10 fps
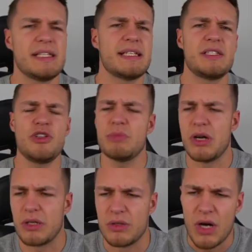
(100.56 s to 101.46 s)
It says
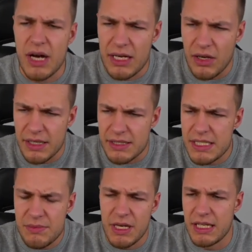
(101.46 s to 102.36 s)
numerical
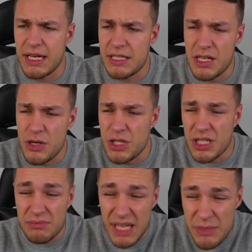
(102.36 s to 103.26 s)
guidelines. An
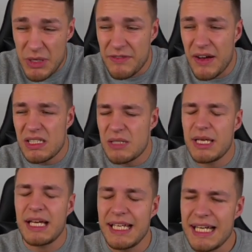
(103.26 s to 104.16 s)
execution may be found to
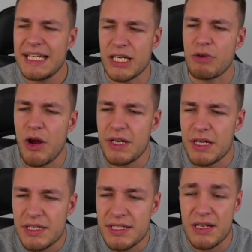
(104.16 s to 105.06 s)
be clearly
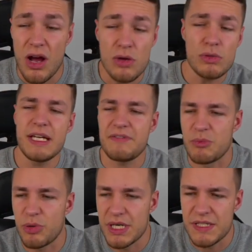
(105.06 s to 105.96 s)
erroneous only if the
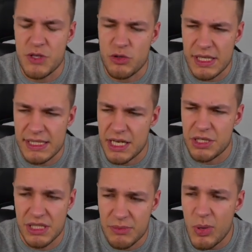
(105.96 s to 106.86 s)
price of the
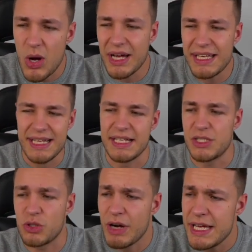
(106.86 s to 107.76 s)
transaction to buy
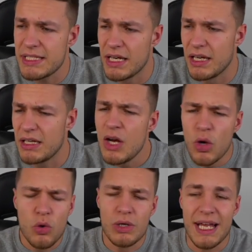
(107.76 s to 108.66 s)
is greater
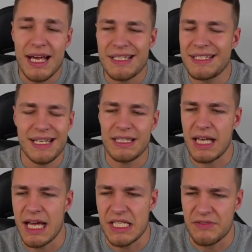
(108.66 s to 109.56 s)
or less in the
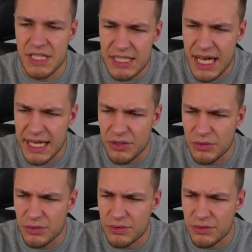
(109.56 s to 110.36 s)
case of a sale.